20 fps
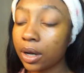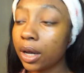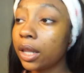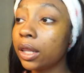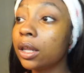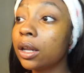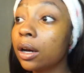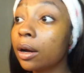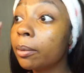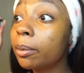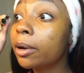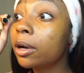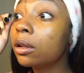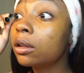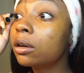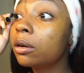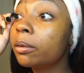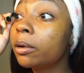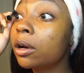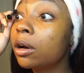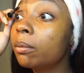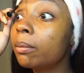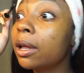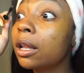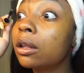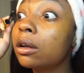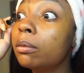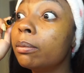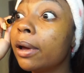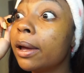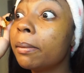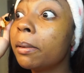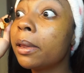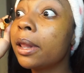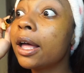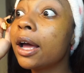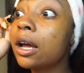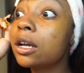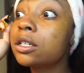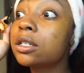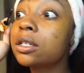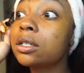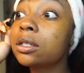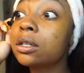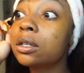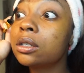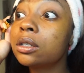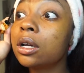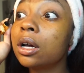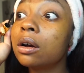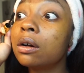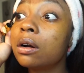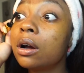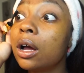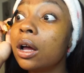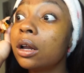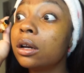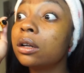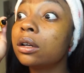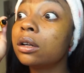And then I put a little bit on my little baby lashes because I don't got